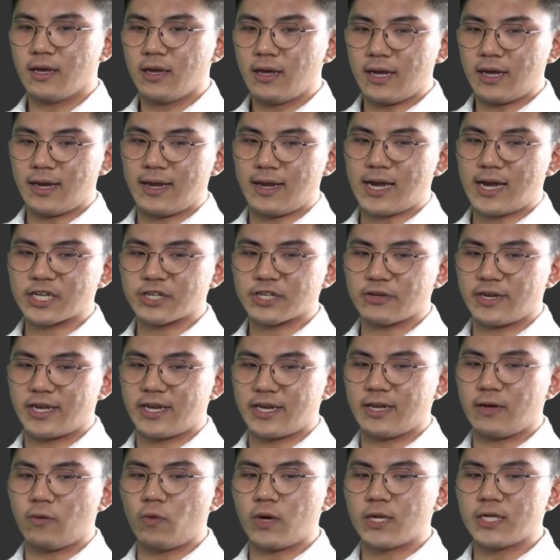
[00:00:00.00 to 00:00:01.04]
And actually, in
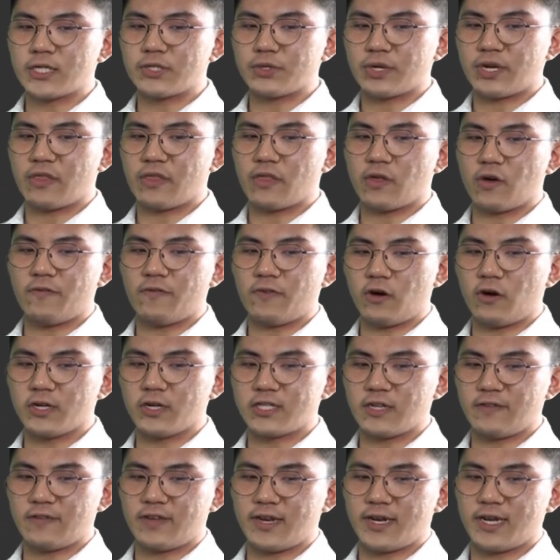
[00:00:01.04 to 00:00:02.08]
a 1/24
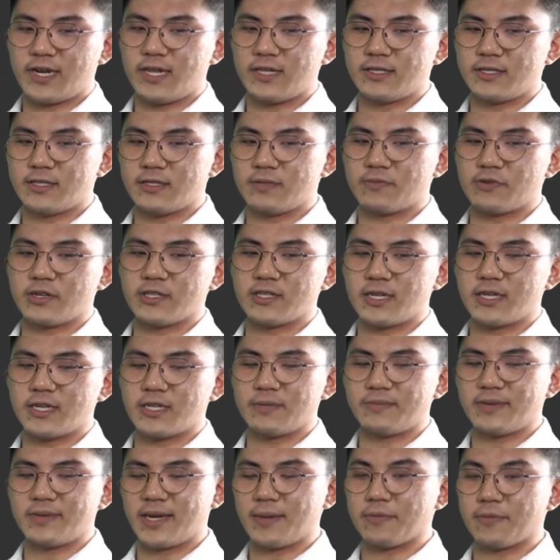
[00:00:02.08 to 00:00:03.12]
octave analysis presented in the
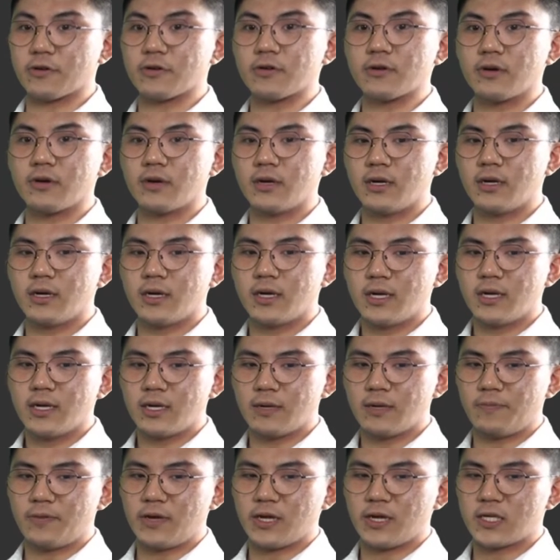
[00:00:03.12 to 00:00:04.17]
paper, the
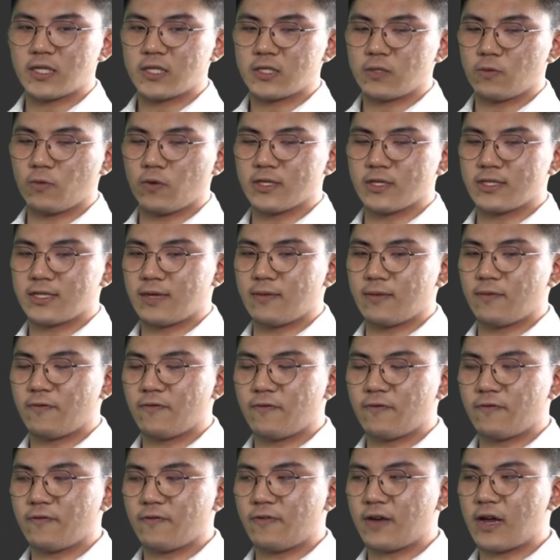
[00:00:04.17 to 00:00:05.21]
peak was at
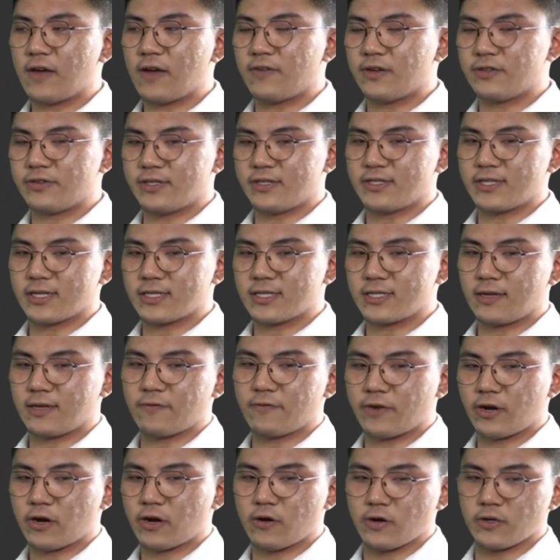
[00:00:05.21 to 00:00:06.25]

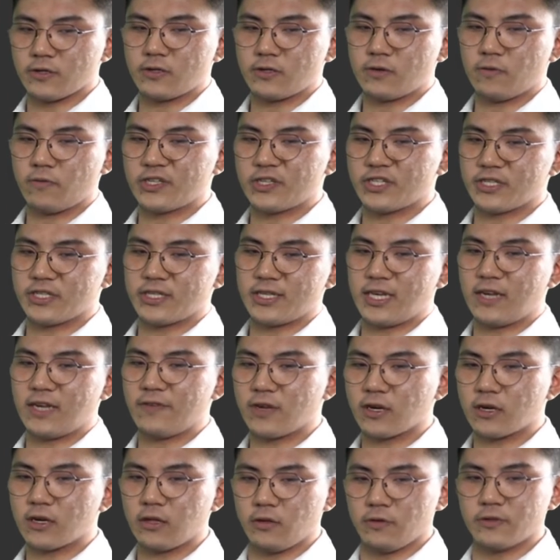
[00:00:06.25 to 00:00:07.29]
563 Hz, which is
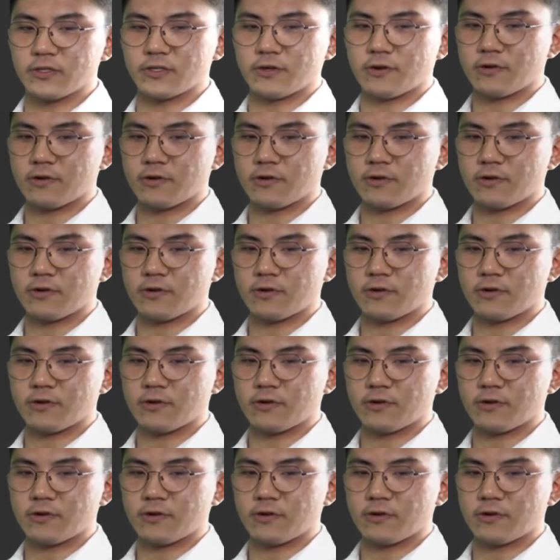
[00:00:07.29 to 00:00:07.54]
even closer.